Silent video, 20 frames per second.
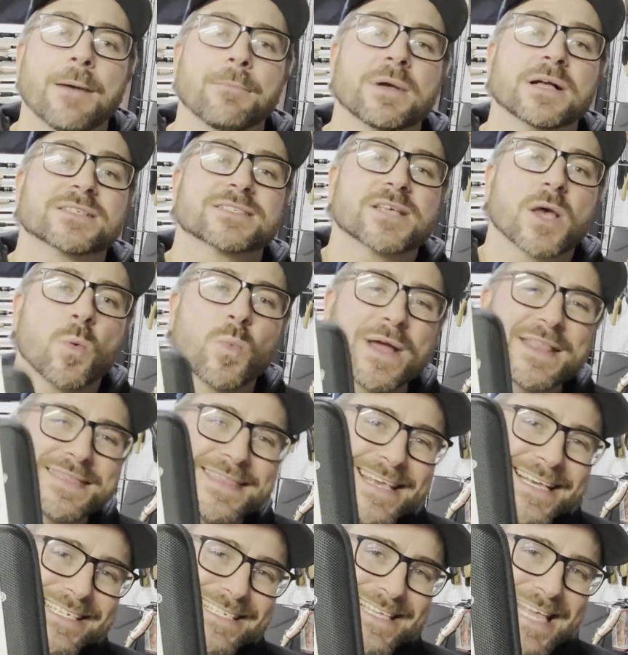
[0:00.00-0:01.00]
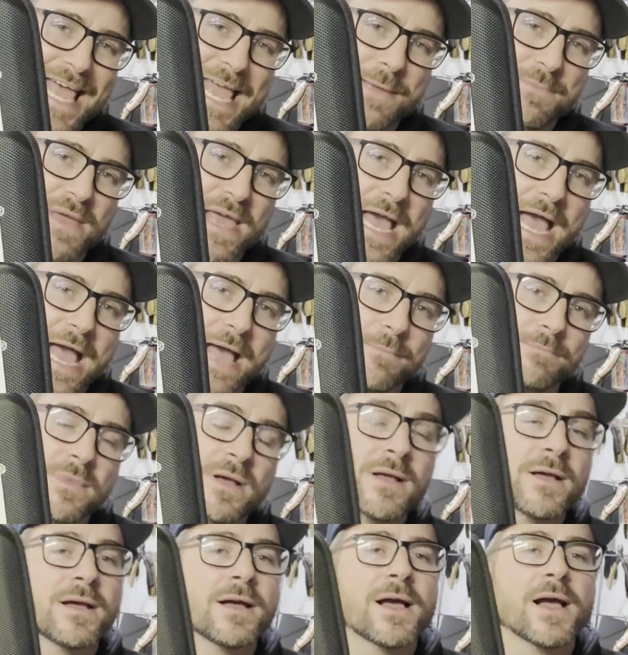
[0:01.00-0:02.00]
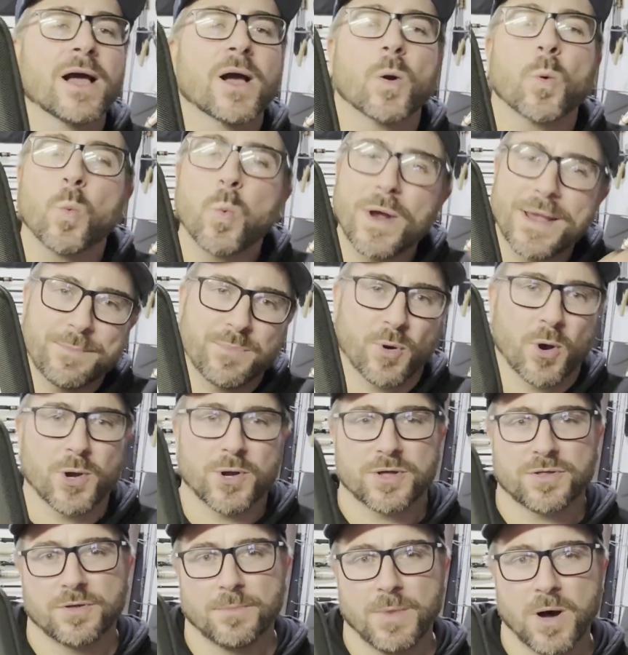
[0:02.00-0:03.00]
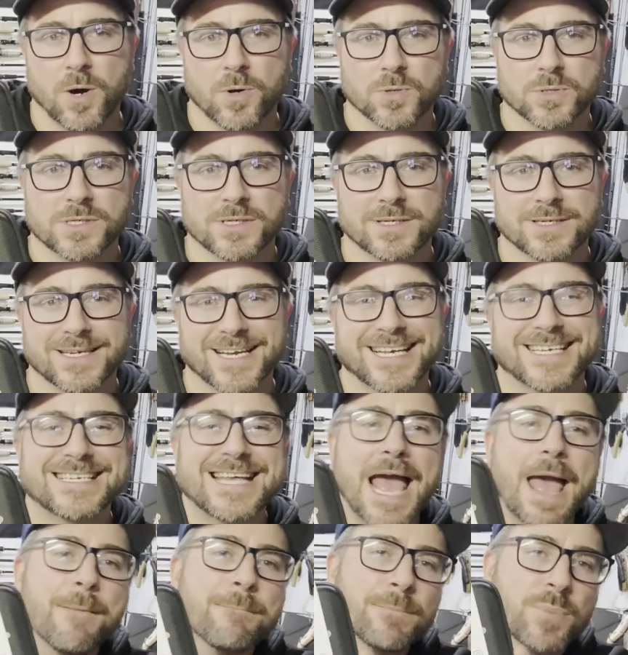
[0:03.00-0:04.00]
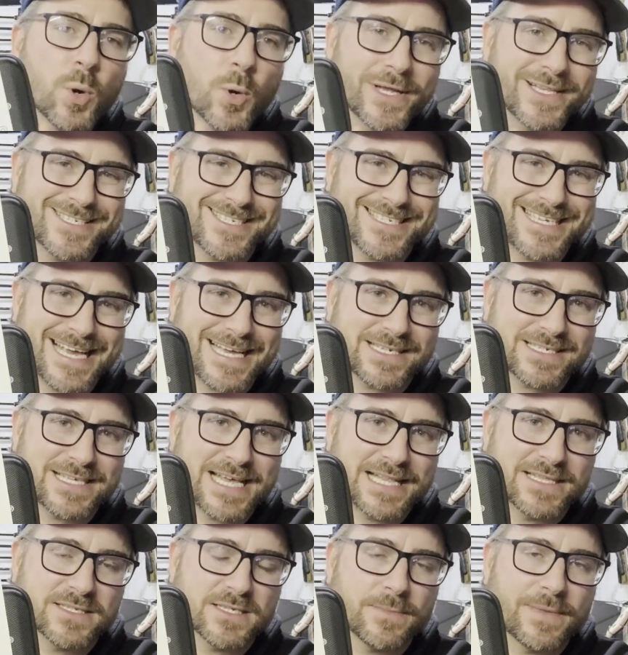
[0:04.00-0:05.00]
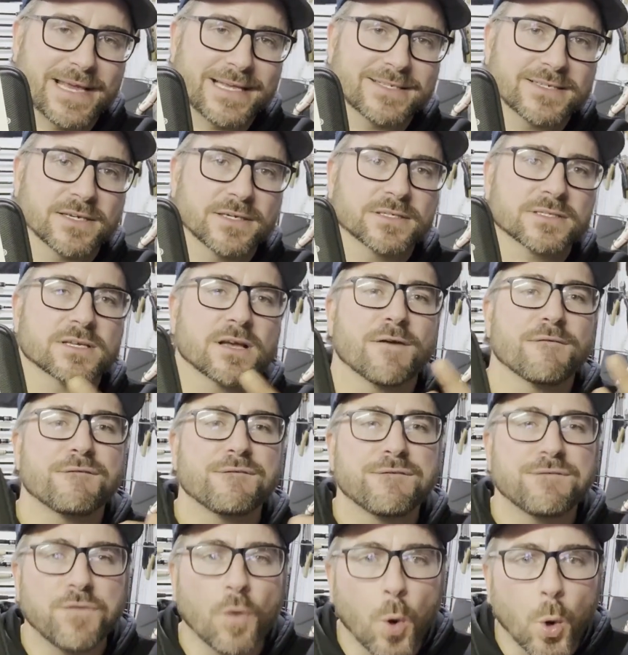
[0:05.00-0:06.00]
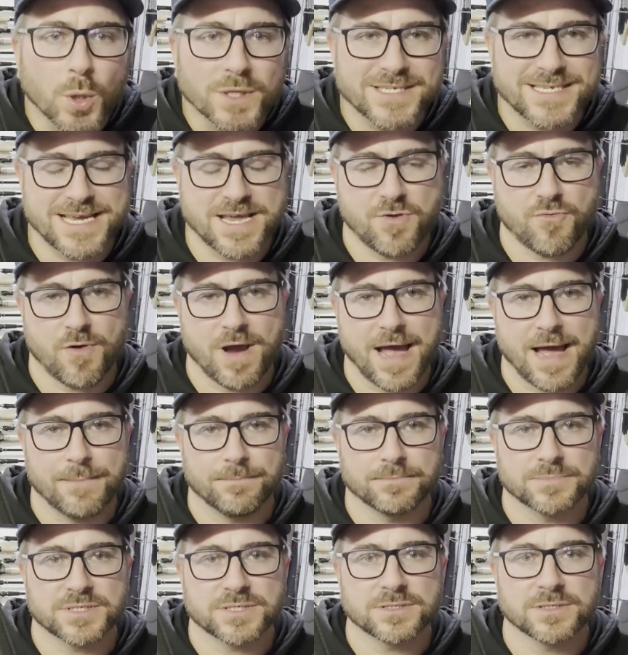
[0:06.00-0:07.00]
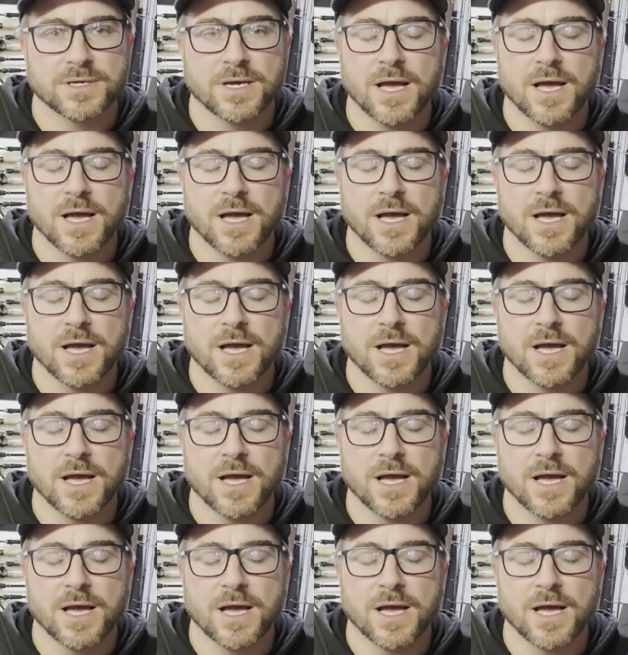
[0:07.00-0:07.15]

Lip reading: So with the Escape Cam, we broke the mold. 10.6 centimeters, 40 grams,